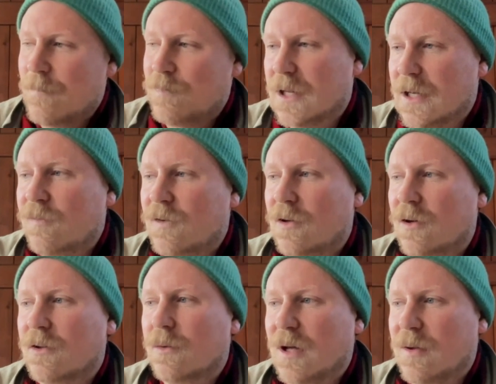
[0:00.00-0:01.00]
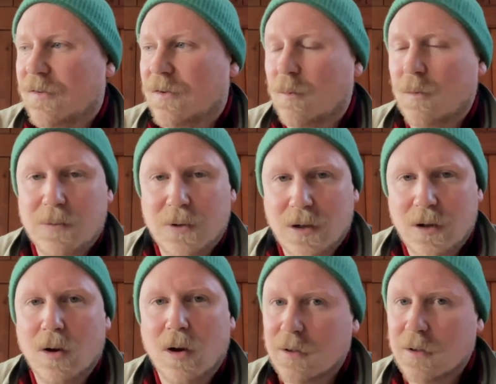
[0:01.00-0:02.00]
If you look at the website, we put a
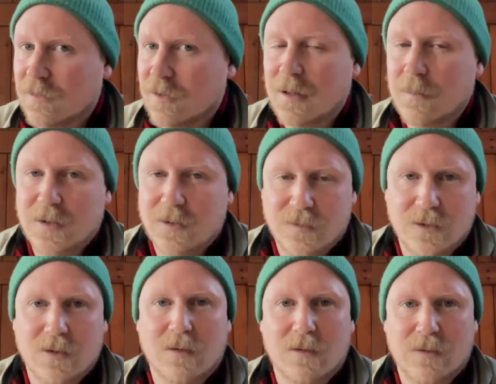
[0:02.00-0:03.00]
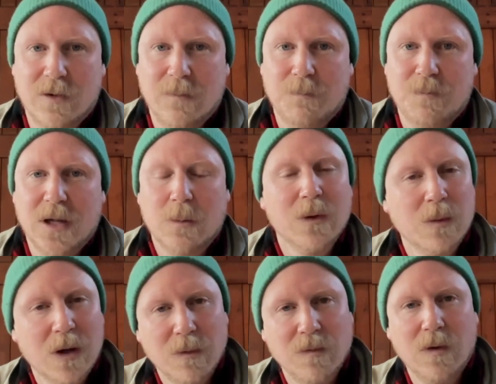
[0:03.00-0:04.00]
lot of time into photography, and we
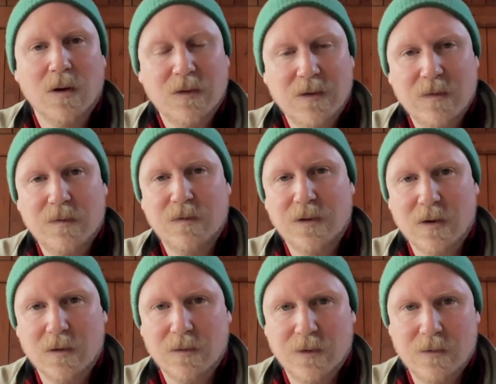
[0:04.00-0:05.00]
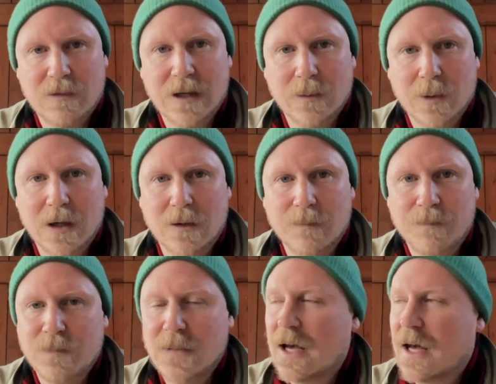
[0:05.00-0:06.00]
work with lots of different photographers around the world.
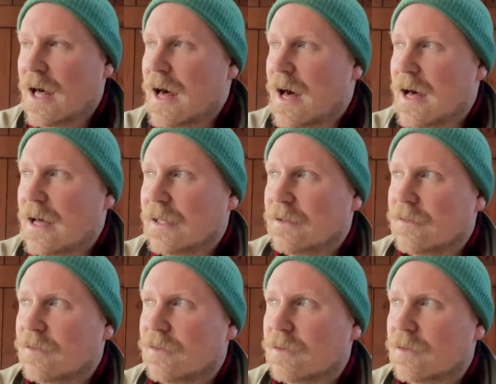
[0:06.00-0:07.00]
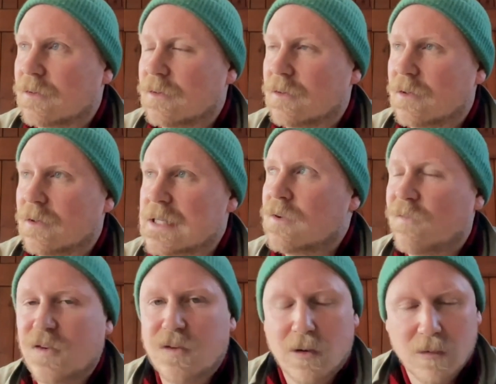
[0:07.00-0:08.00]
And the
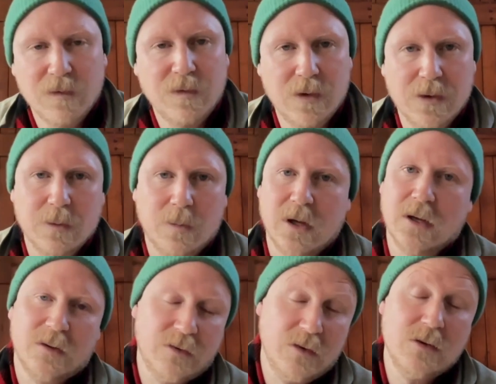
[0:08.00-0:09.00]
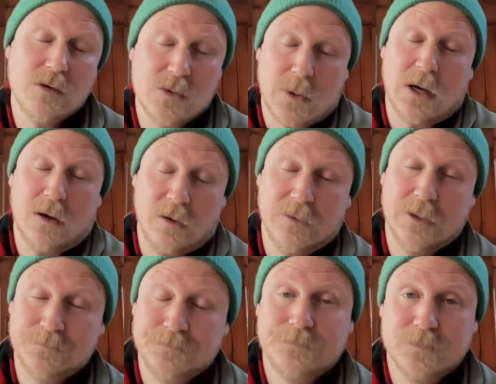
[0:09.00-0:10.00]
photography of the work is a huge part of
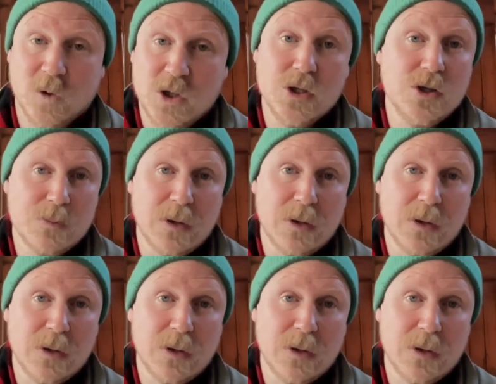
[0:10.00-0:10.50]
it, huge